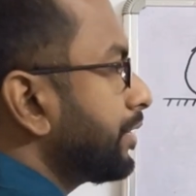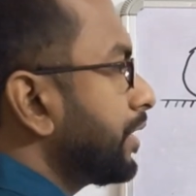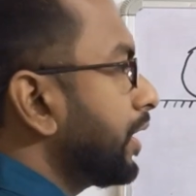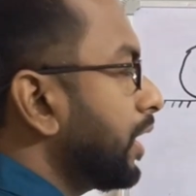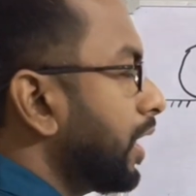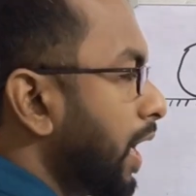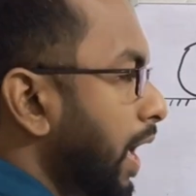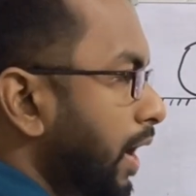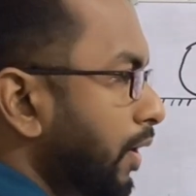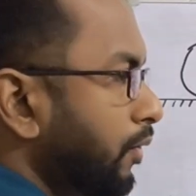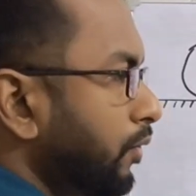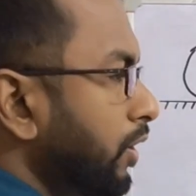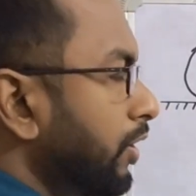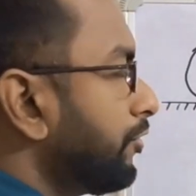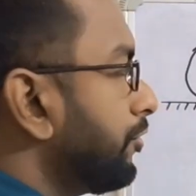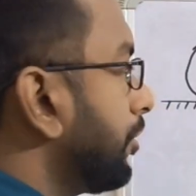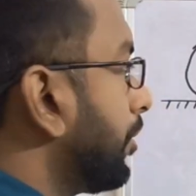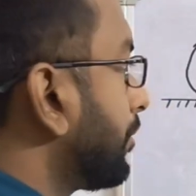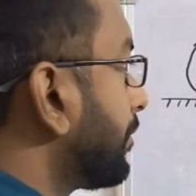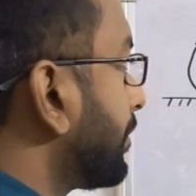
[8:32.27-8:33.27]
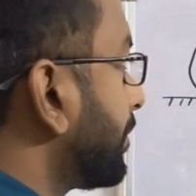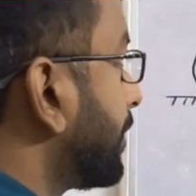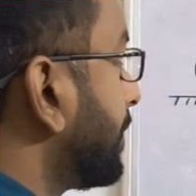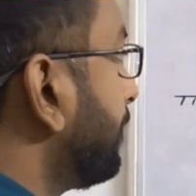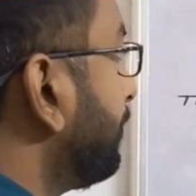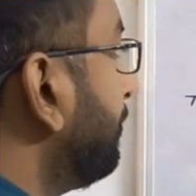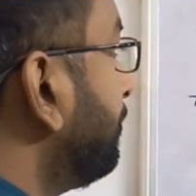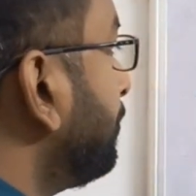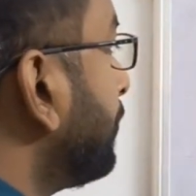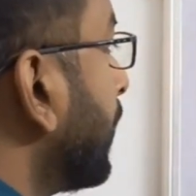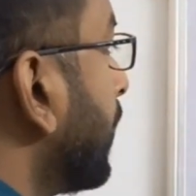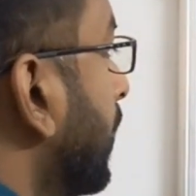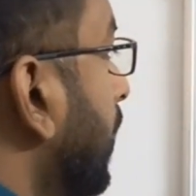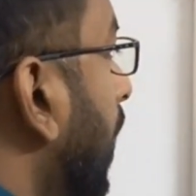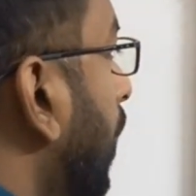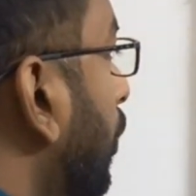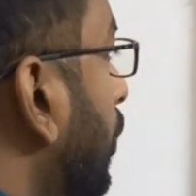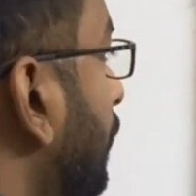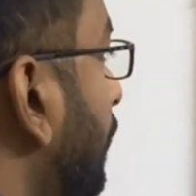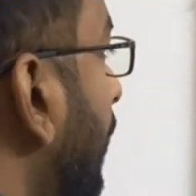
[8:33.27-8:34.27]
the angular velocity.
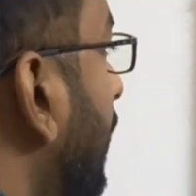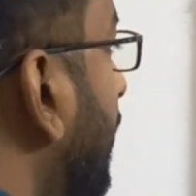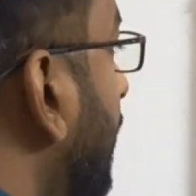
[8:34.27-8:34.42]
Now if I